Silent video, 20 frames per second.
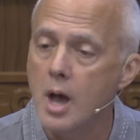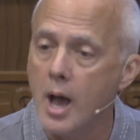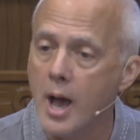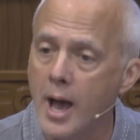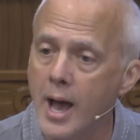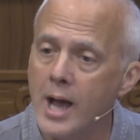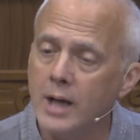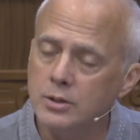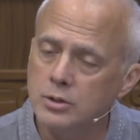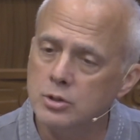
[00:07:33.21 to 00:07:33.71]

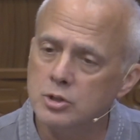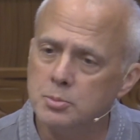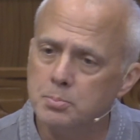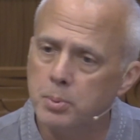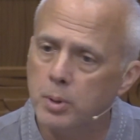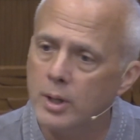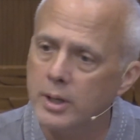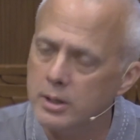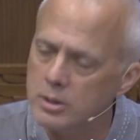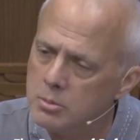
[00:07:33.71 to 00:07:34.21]
Actors
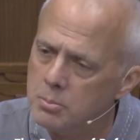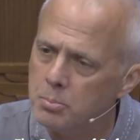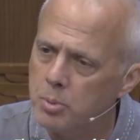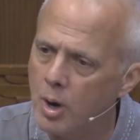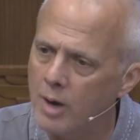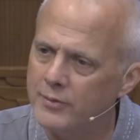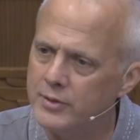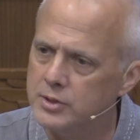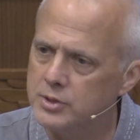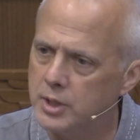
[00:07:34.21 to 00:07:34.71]
play
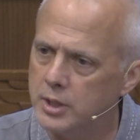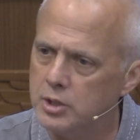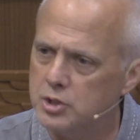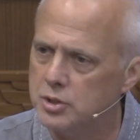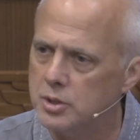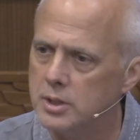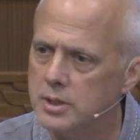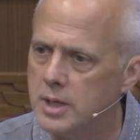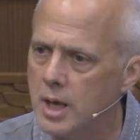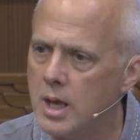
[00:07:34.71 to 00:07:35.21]

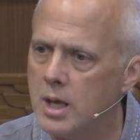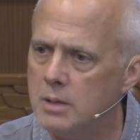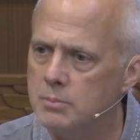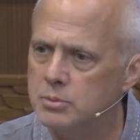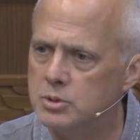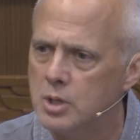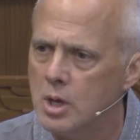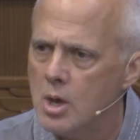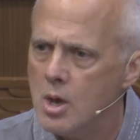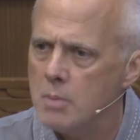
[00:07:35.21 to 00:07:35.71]
improvisation
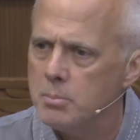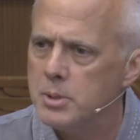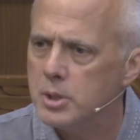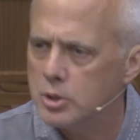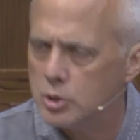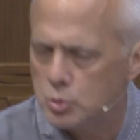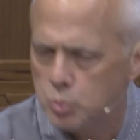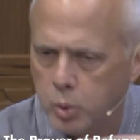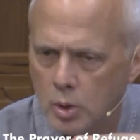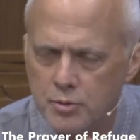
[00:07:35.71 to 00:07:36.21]
games
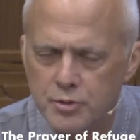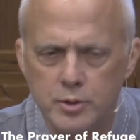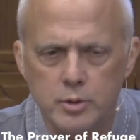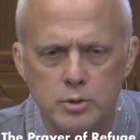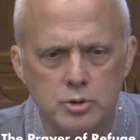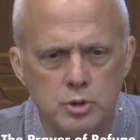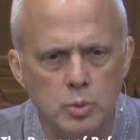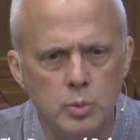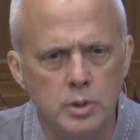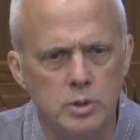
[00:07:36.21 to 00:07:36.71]
because what they're
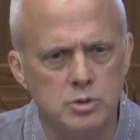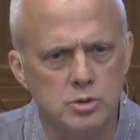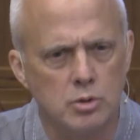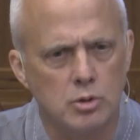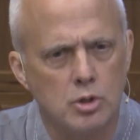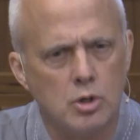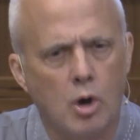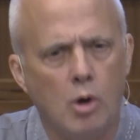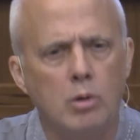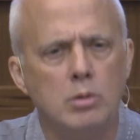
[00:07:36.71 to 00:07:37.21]
doing is they're
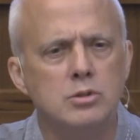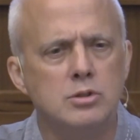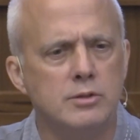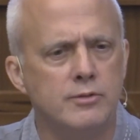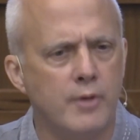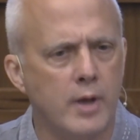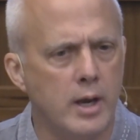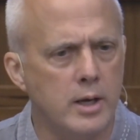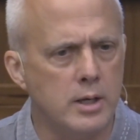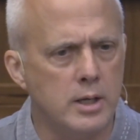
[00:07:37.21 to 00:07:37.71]

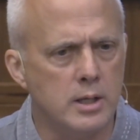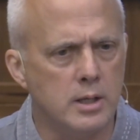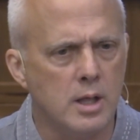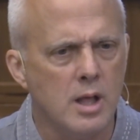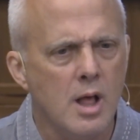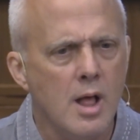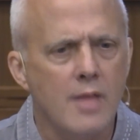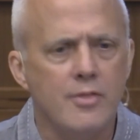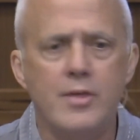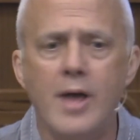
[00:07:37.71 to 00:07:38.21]
cultivating
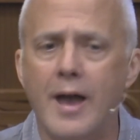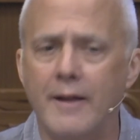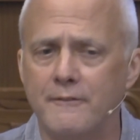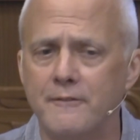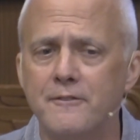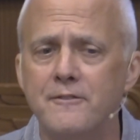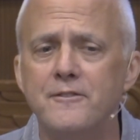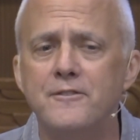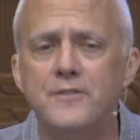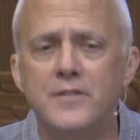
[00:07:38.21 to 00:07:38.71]
that
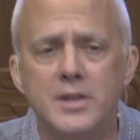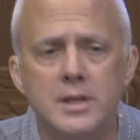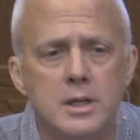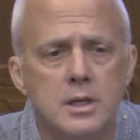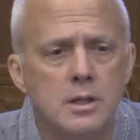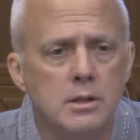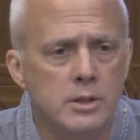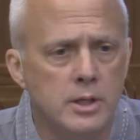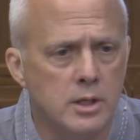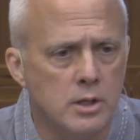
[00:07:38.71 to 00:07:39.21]

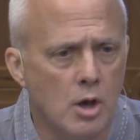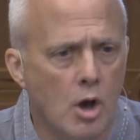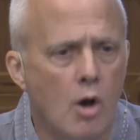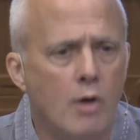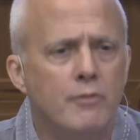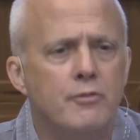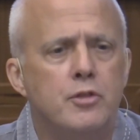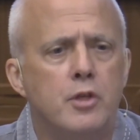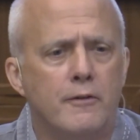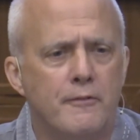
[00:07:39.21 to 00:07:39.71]
feeling
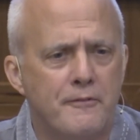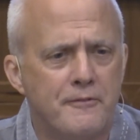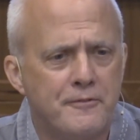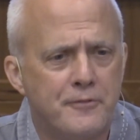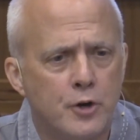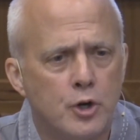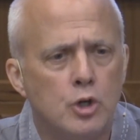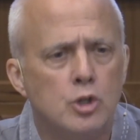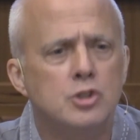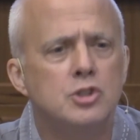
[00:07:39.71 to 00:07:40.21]
of the
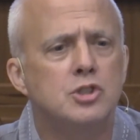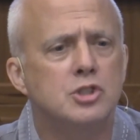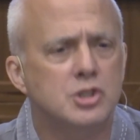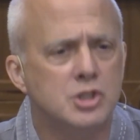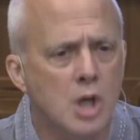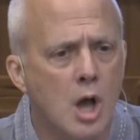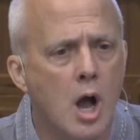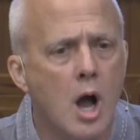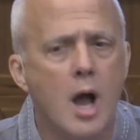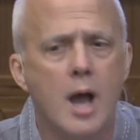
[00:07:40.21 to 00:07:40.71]
first
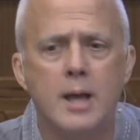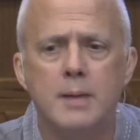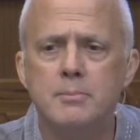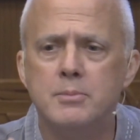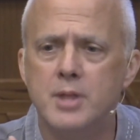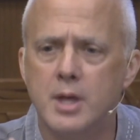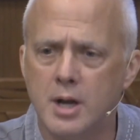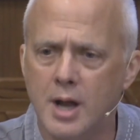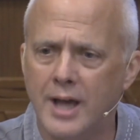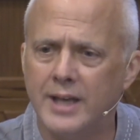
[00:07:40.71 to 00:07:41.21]
time
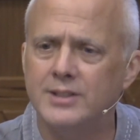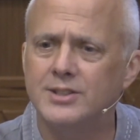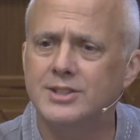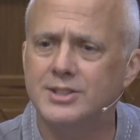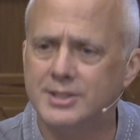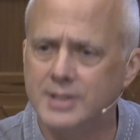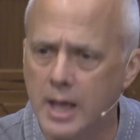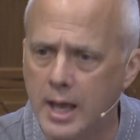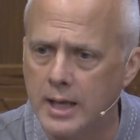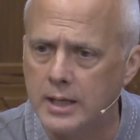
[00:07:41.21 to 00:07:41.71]
that I
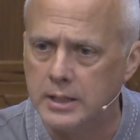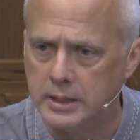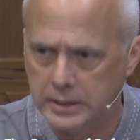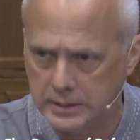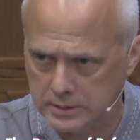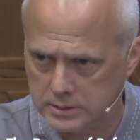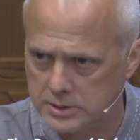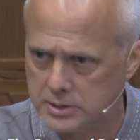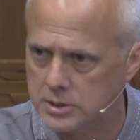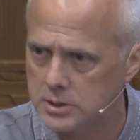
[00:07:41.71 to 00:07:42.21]
say
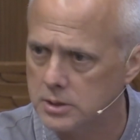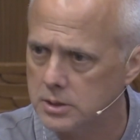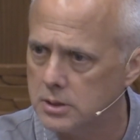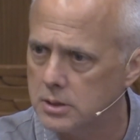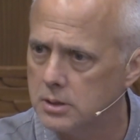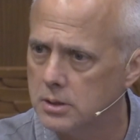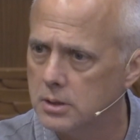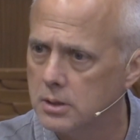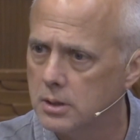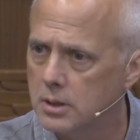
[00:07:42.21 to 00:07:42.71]
it,
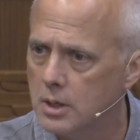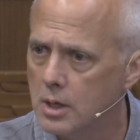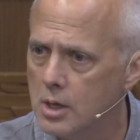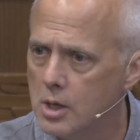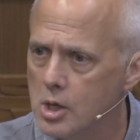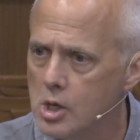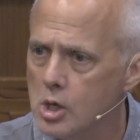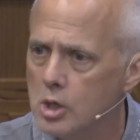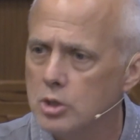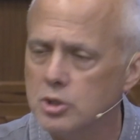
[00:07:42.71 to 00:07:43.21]

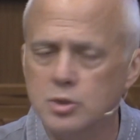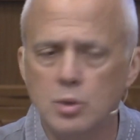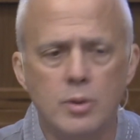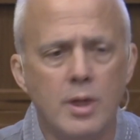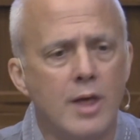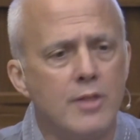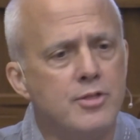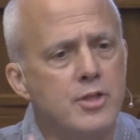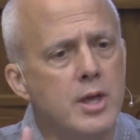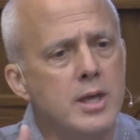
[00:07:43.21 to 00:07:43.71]
so
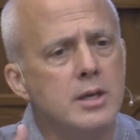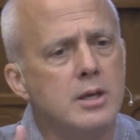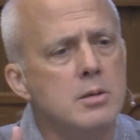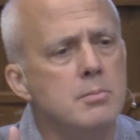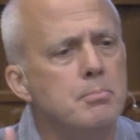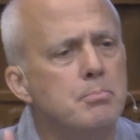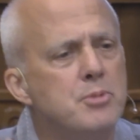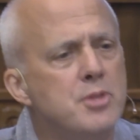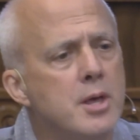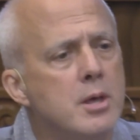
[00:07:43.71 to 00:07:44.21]
that they
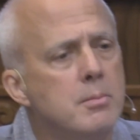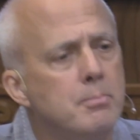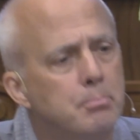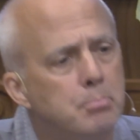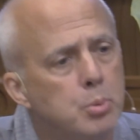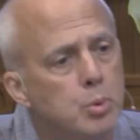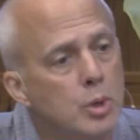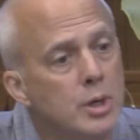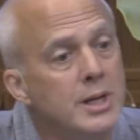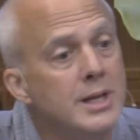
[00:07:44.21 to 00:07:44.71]
can then
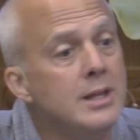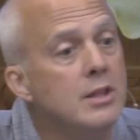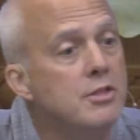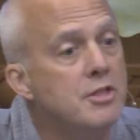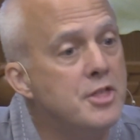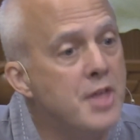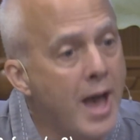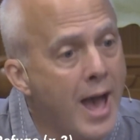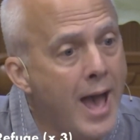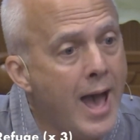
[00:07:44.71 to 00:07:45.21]
bring
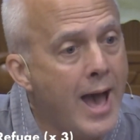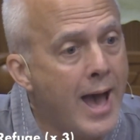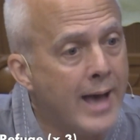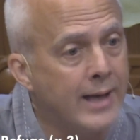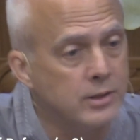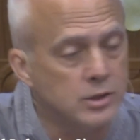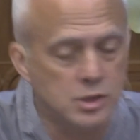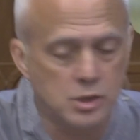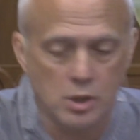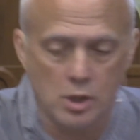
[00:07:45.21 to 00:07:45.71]

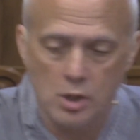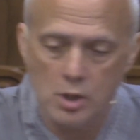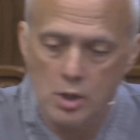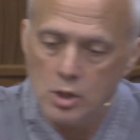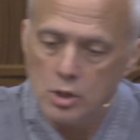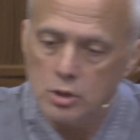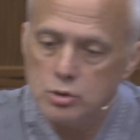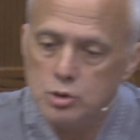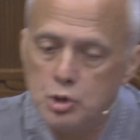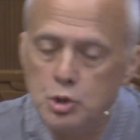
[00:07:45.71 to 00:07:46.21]
that
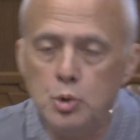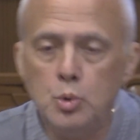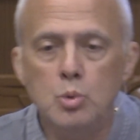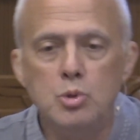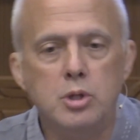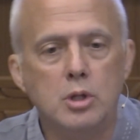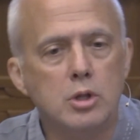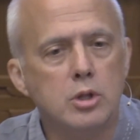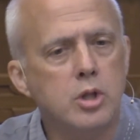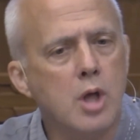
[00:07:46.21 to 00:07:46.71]
to
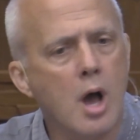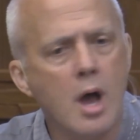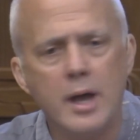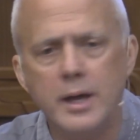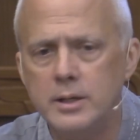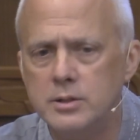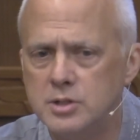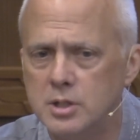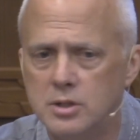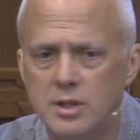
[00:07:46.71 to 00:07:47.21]
the
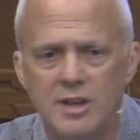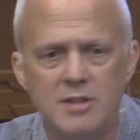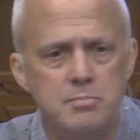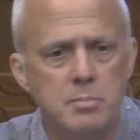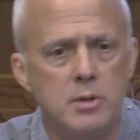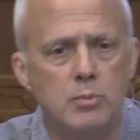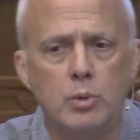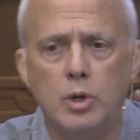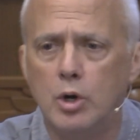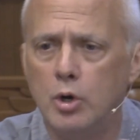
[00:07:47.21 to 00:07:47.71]
lines that they've
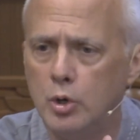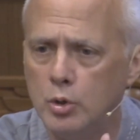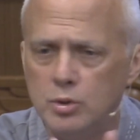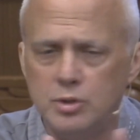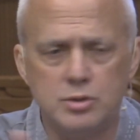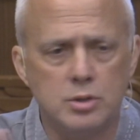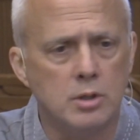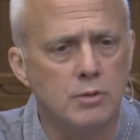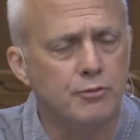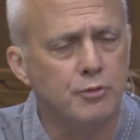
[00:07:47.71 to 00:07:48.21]
been
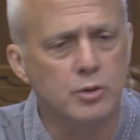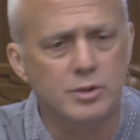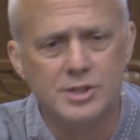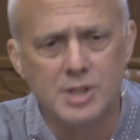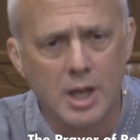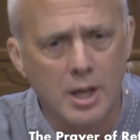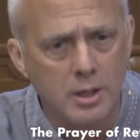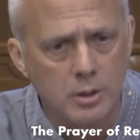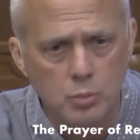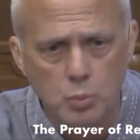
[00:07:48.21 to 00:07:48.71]
rehearsing for
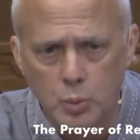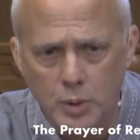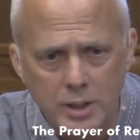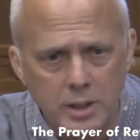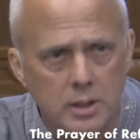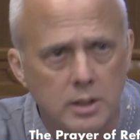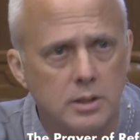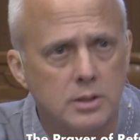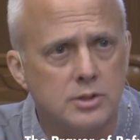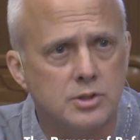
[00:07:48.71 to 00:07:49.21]
10
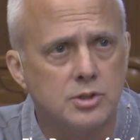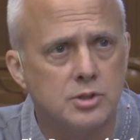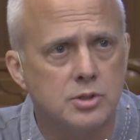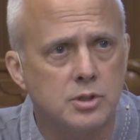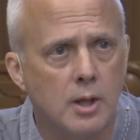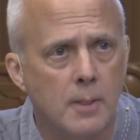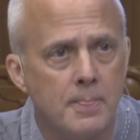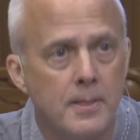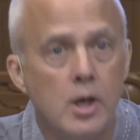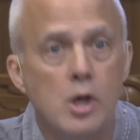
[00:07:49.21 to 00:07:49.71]
weeks,
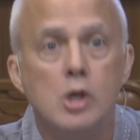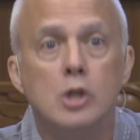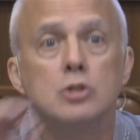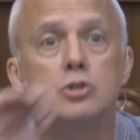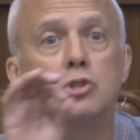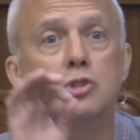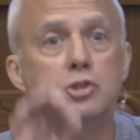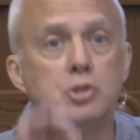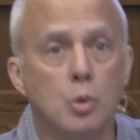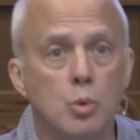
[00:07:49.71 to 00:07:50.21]

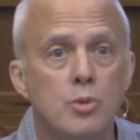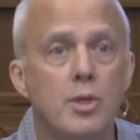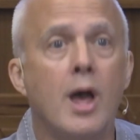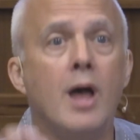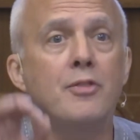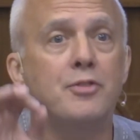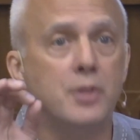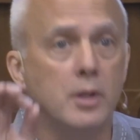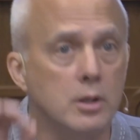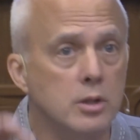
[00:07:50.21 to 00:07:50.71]
so
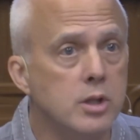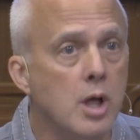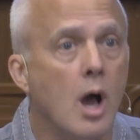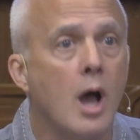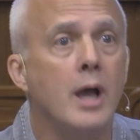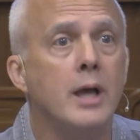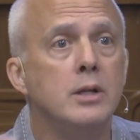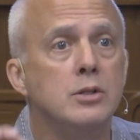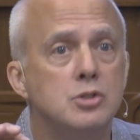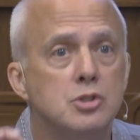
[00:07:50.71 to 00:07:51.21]
that the
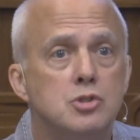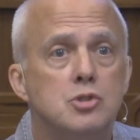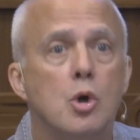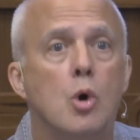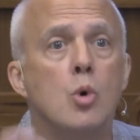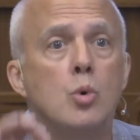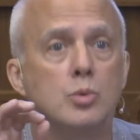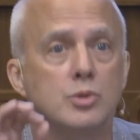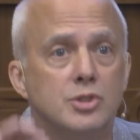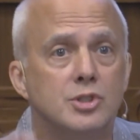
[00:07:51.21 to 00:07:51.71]
lines
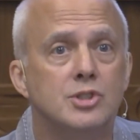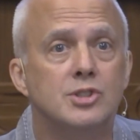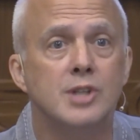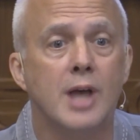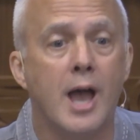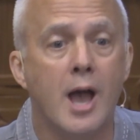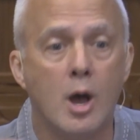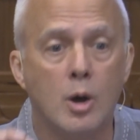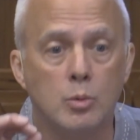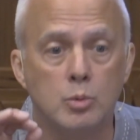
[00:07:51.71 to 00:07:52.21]
don't
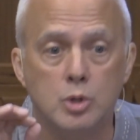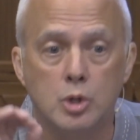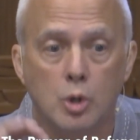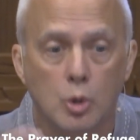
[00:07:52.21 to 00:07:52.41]
sound